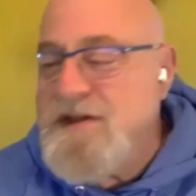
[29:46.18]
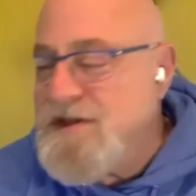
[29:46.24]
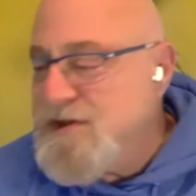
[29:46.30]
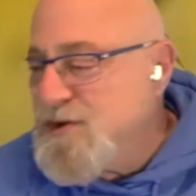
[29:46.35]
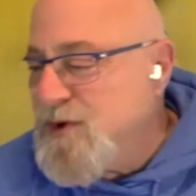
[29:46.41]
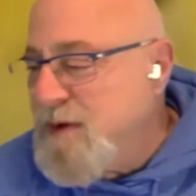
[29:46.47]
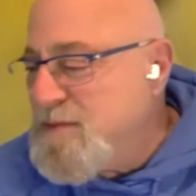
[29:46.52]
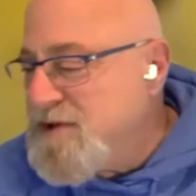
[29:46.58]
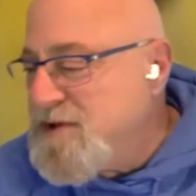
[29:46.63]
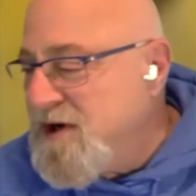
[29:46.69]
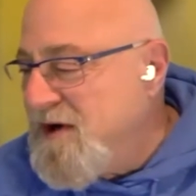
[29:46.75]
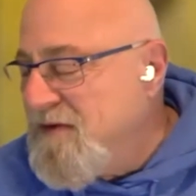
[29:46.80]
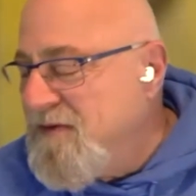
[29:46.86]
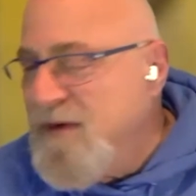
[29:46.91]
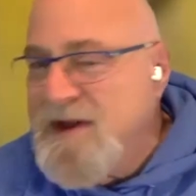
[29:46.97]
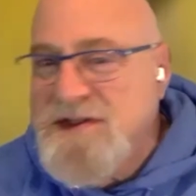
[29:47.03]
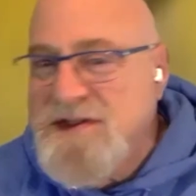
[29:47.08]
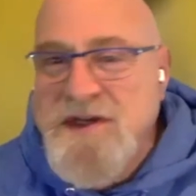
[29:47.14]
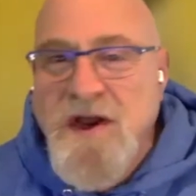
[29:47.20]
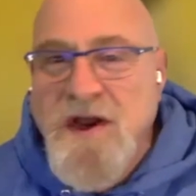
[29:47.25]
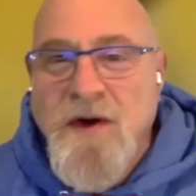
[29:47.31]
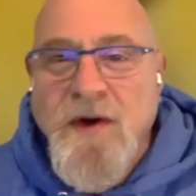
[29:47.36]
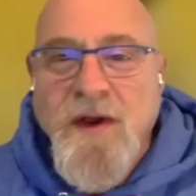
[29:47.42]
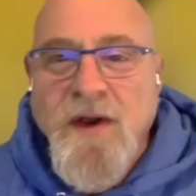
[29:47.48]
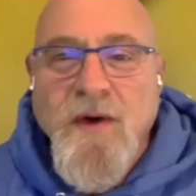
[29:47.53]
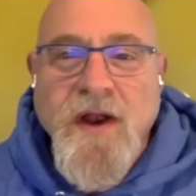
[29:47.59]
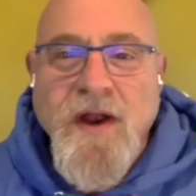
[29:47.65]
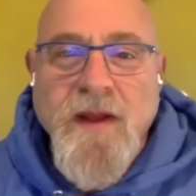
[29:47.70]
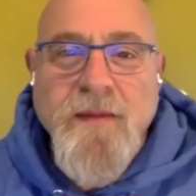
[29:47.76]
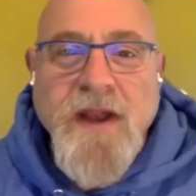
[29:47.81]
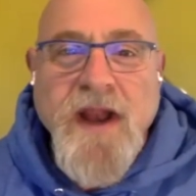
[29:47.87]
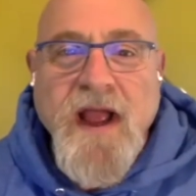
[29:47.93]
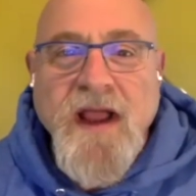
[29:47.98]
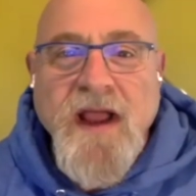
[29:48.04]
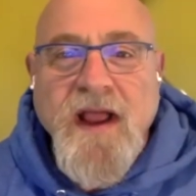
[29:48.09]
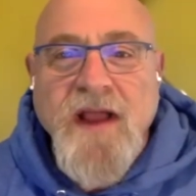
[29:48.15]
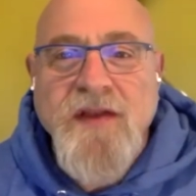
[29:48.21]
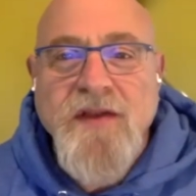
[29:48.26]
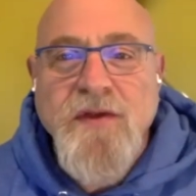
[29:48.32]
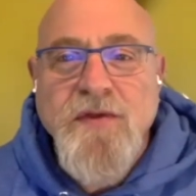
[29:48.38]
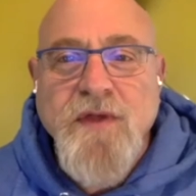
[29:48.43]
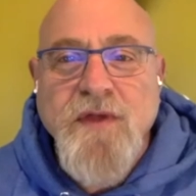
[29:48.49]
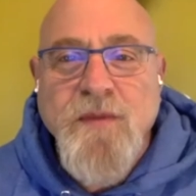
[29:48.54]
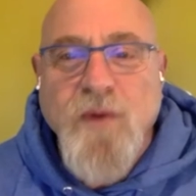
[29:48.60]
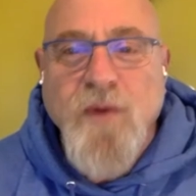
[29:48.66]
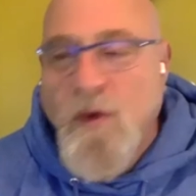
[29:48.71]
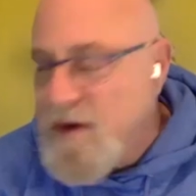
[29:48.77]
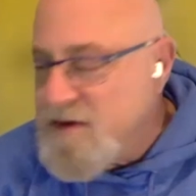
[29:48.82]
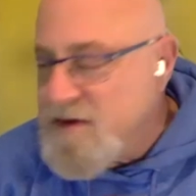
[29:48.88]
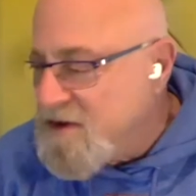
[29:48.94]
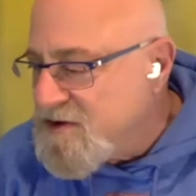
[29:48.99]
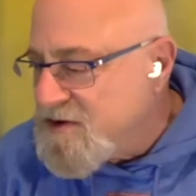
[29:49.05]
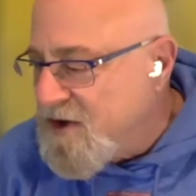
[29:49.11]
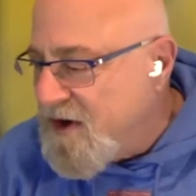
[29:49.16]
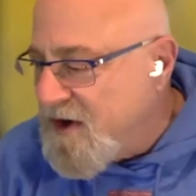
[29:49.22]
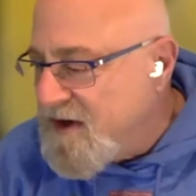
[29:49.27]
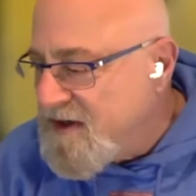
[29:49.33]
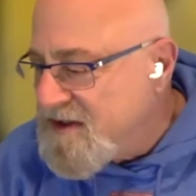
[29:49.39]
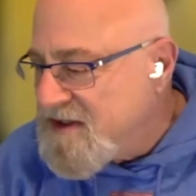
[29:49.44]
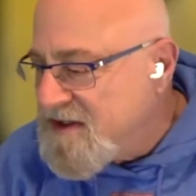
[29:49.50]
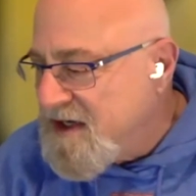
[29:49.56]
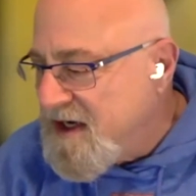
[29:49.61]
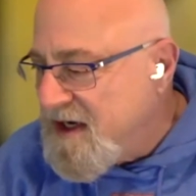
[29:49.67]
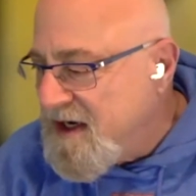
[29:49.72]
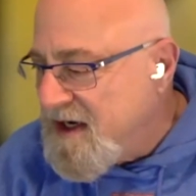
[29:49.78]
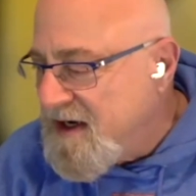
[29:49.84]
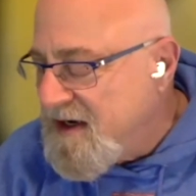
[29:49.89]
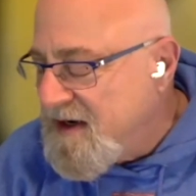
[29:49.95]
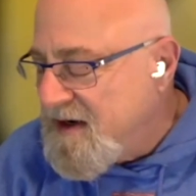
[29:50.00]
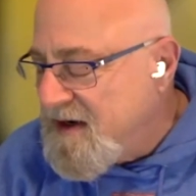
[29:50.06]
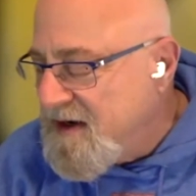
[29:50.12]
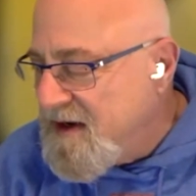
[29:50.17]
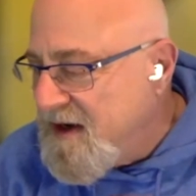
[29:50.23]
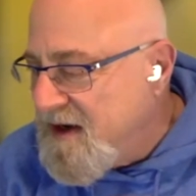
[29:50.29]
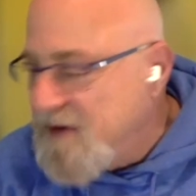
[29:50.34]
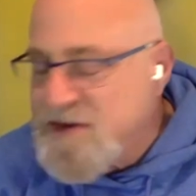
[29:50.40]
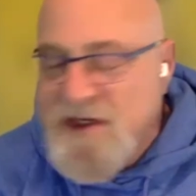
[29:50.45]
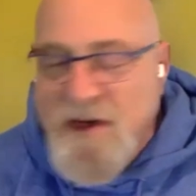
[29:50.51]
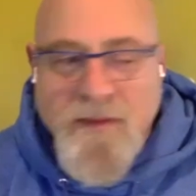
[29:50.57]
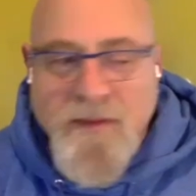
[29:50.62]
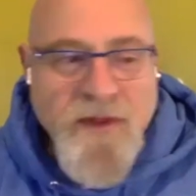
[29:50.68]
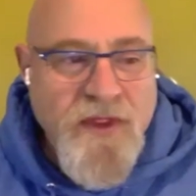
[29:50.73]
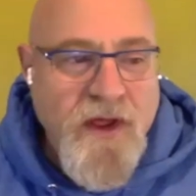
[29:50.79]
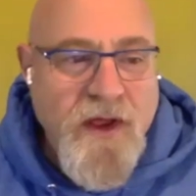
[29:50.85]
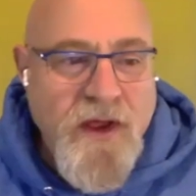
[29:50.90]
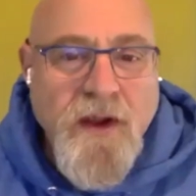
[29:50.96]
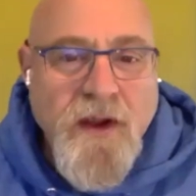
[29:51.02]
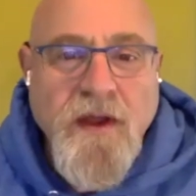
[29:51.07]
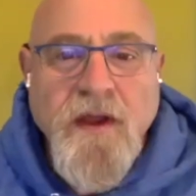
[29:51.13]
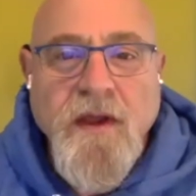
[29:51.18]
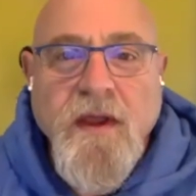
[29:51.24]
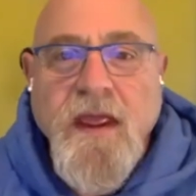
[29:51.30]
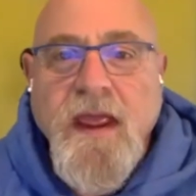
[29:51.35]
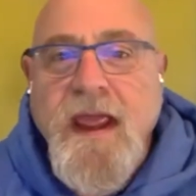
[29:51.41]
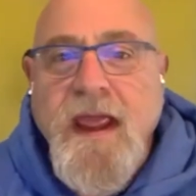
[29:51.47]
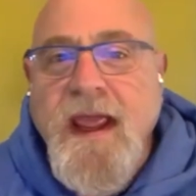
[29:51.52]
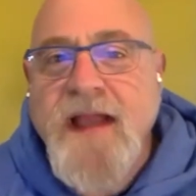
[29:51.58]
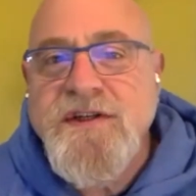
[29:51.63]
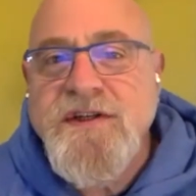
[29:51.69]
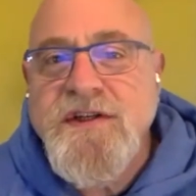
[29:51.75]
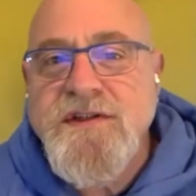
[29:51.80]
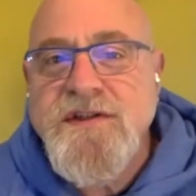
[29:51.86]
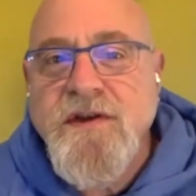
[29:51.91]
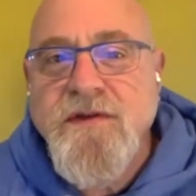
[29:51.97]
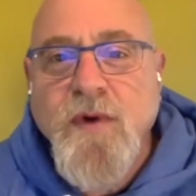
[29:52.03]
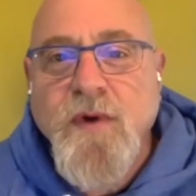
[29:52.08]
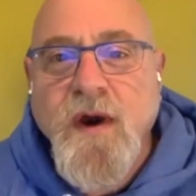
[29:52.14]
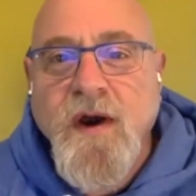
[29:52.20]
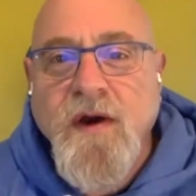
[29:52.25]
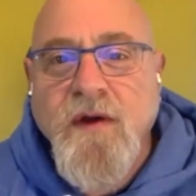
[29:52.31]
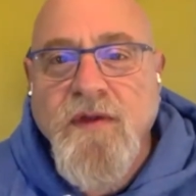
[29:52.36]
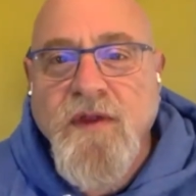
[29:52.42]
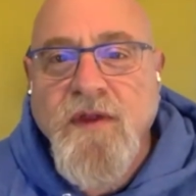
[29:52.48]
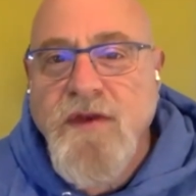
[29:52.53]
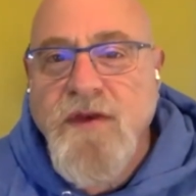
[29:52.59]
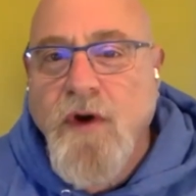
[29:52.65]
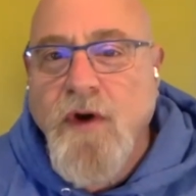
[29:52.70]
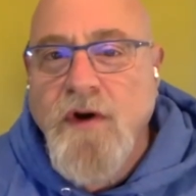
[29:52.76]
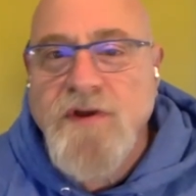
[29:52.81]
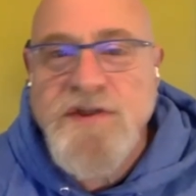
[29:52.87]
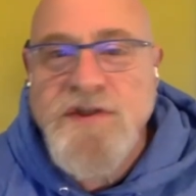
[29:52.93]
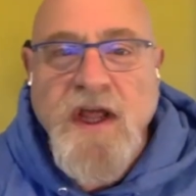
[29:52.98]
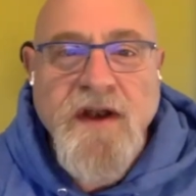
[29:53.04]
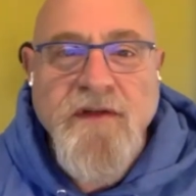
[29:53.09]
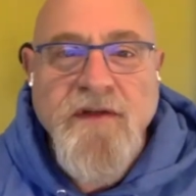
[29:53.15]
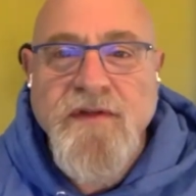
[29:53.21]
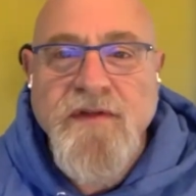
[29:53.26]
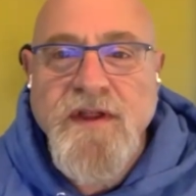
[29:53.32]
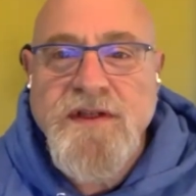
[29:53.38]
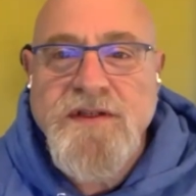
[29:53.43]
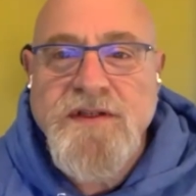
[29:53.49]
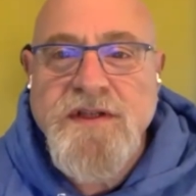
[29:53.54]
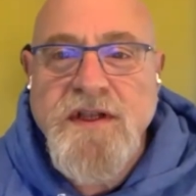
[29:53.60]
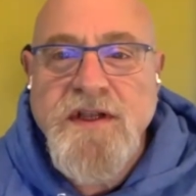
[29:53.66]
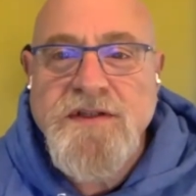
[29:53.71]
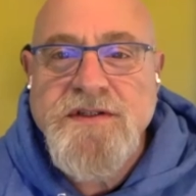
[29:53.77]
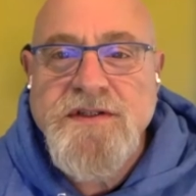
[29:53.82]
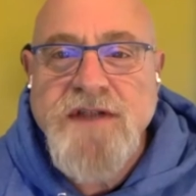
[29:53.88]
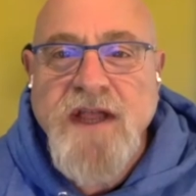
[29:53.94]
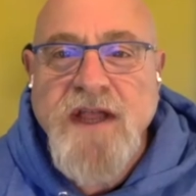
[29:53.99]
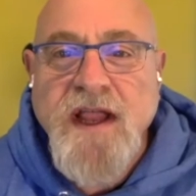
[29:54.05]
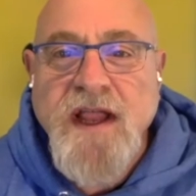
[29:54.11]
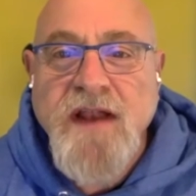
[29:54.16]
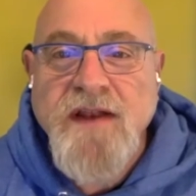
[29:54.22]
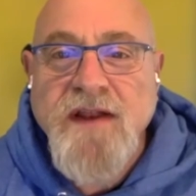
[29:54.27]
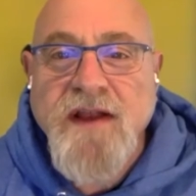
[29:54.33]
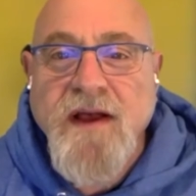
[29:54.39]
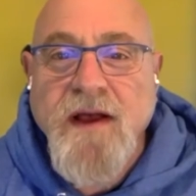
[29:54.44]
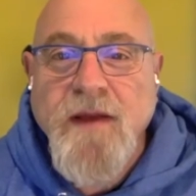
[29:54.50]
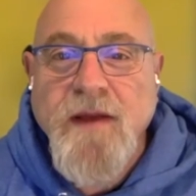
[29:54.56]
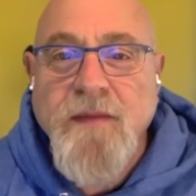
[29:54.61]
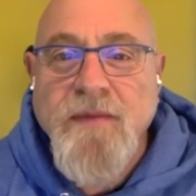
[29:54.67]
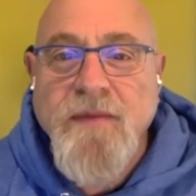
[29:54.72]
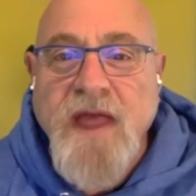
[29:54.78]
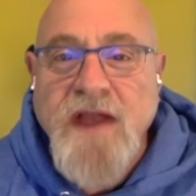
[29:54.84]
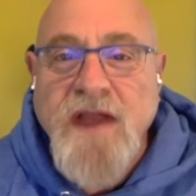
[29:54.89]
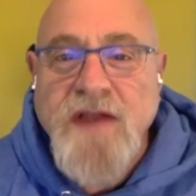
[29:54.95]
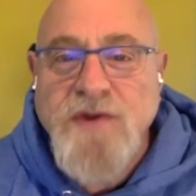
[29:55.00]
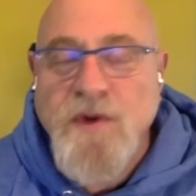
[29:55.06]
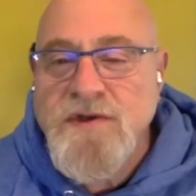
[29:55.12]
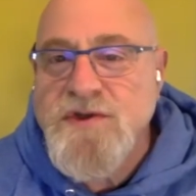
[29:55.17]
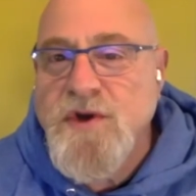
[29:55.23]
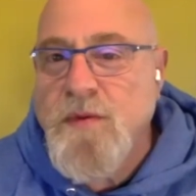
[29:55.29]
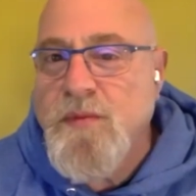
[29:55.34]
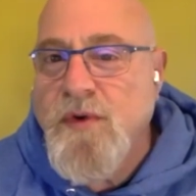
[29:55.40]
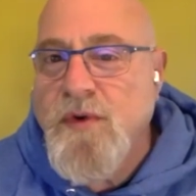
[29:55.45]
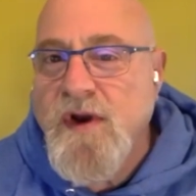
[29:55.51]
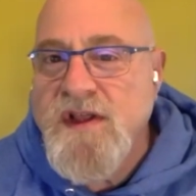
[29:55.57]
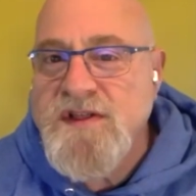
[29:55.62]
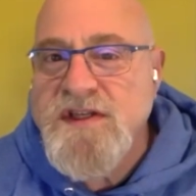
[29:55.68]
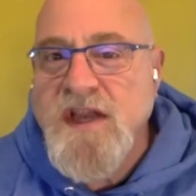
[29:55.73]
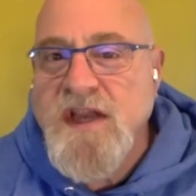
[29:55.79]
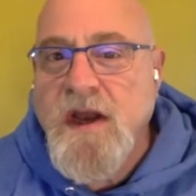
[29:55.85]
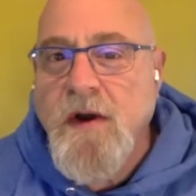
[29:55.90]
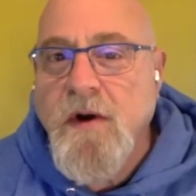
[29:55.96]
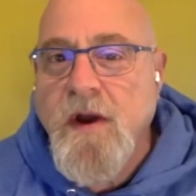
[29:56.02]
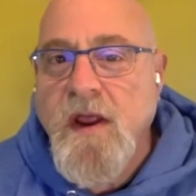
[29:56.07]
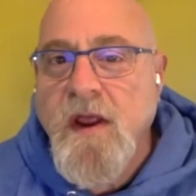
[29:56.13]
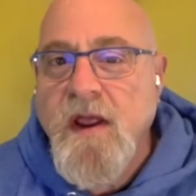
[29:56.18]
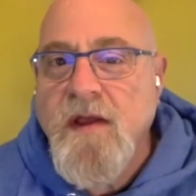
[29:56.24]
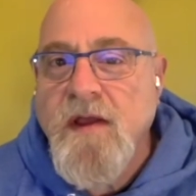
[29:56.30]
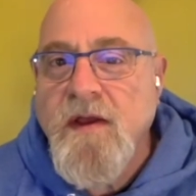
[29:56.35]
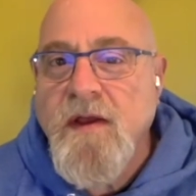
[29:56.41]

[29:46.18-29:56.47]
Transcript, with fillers: description of what's going on. I mean, I, I do think we're also starting to see you know some of the edges of where the dark side of this is, and um, that is also pretty scary.